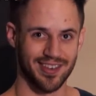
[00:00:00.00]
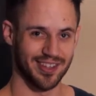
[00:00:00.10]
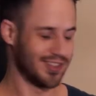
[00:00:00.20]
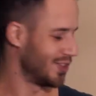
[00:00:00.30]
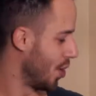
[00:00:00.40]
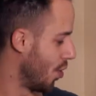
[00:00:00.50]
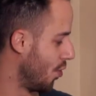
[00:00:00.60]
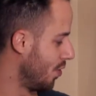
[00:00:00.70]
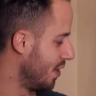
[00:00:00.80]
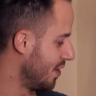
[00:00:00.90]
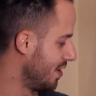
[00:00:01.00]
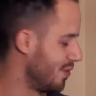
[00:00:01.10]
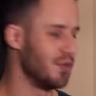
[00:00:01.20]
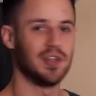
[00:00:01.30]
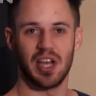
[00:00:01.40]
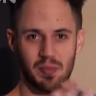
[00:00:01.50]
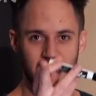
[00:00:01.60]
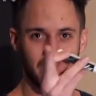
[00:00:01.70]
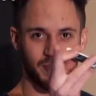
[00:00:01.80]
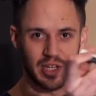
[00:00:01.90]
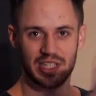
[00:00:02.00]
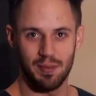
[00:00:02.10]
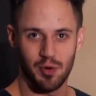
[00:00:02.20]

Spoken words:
So if you take me, for example,